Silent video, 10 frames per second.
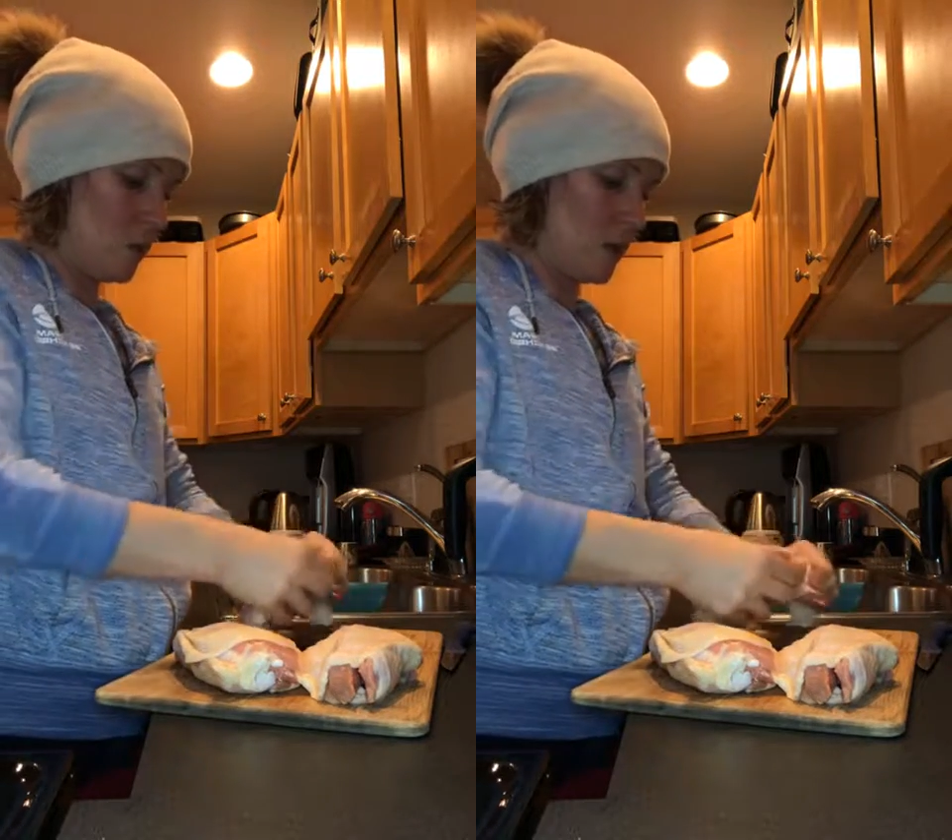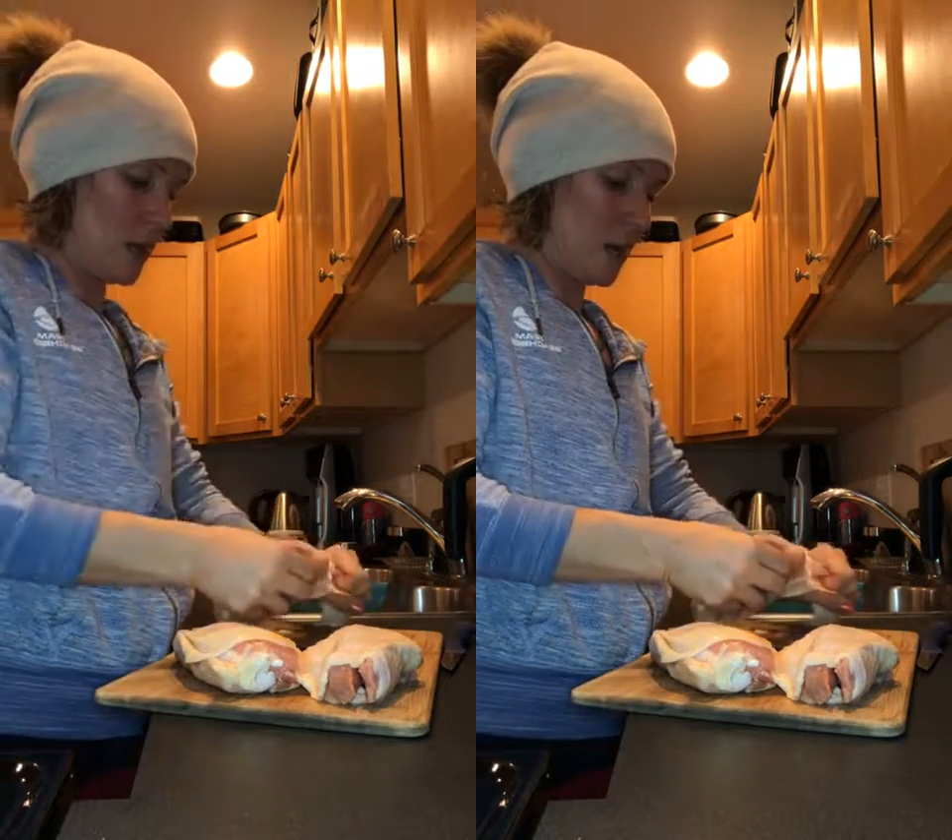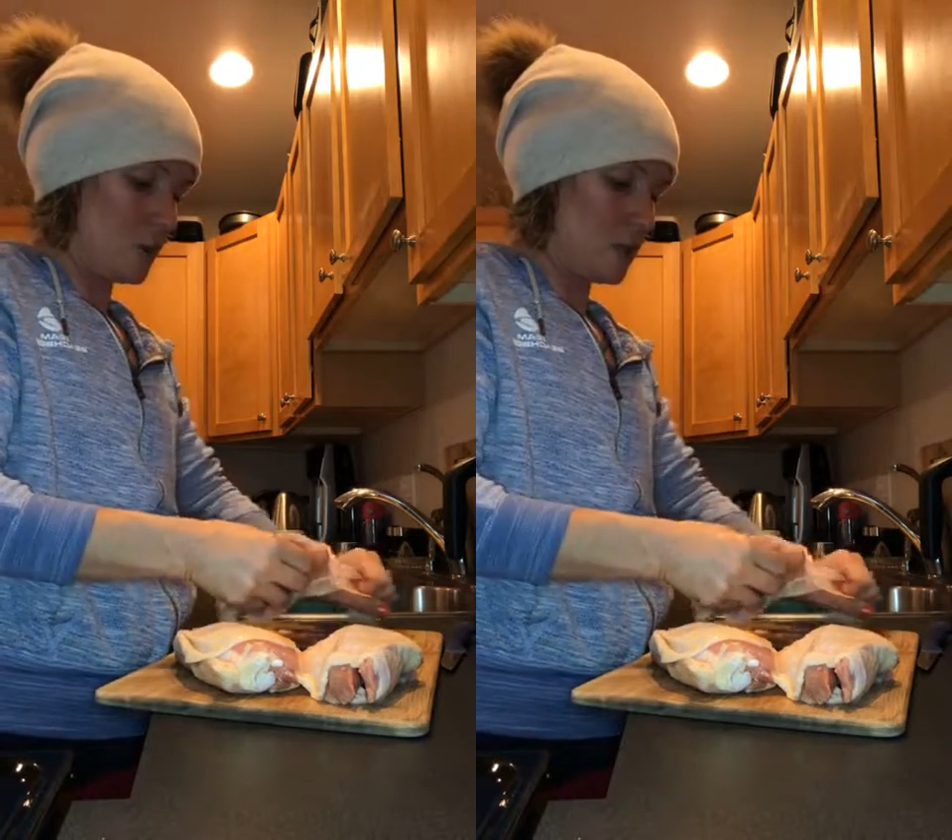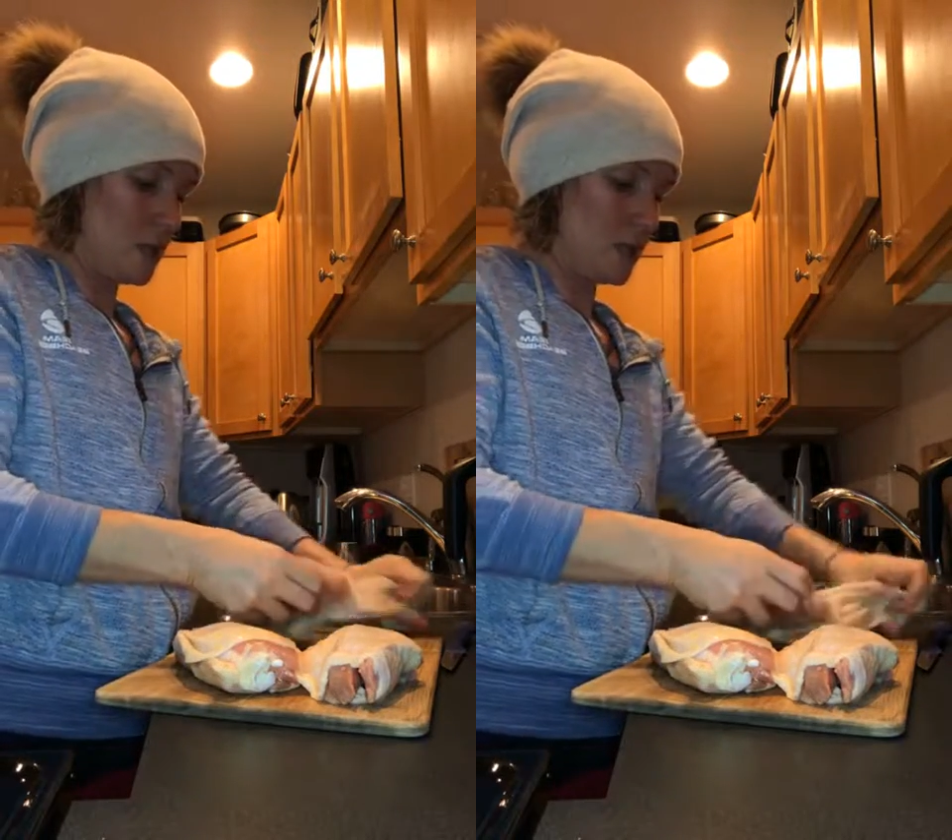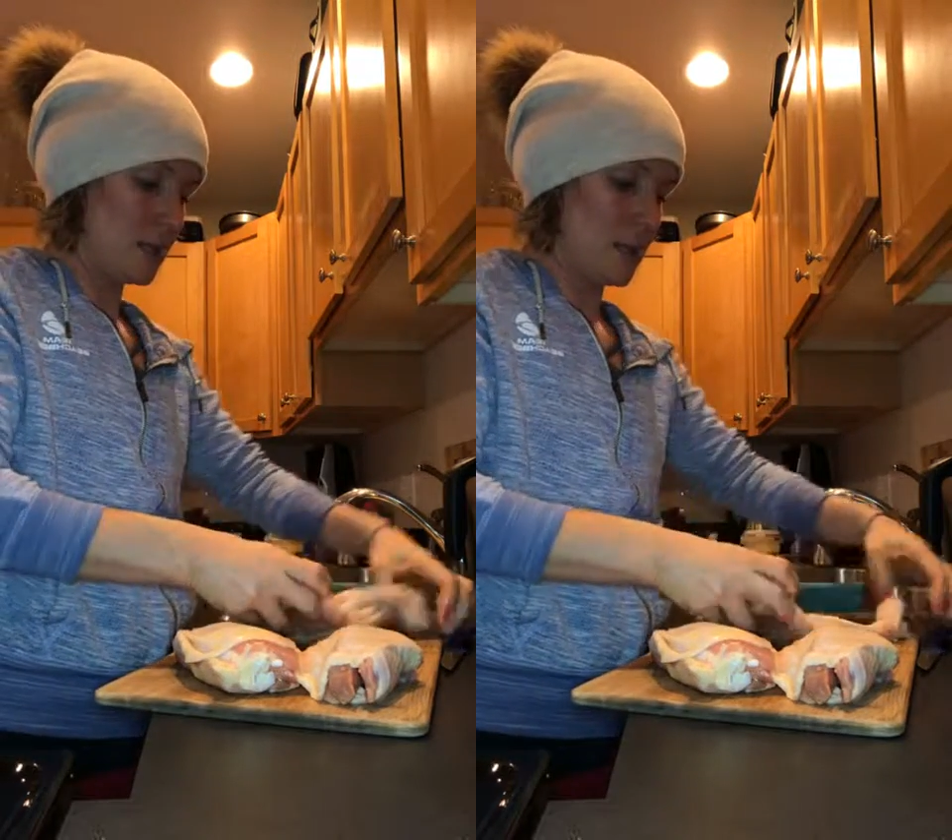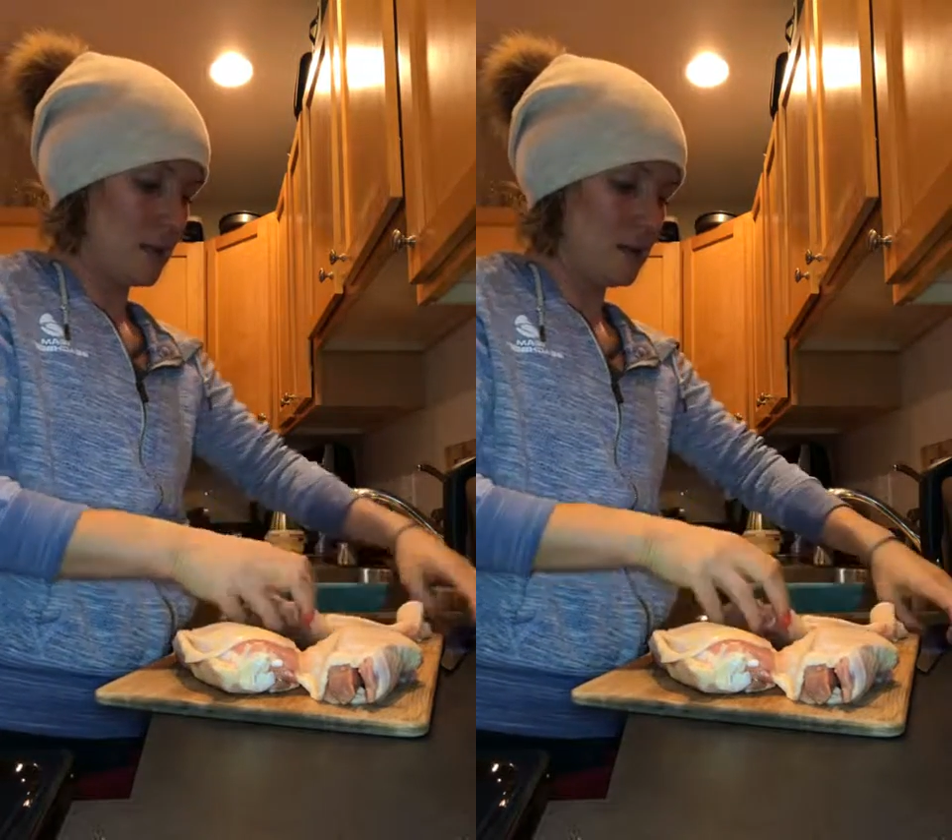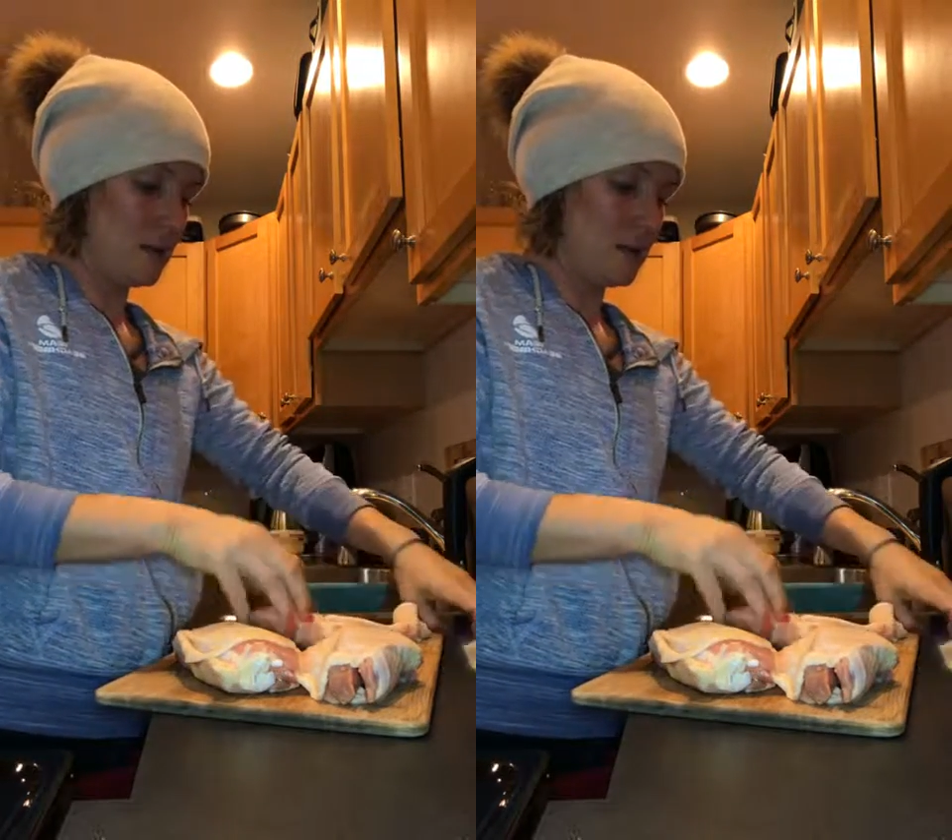without the skin,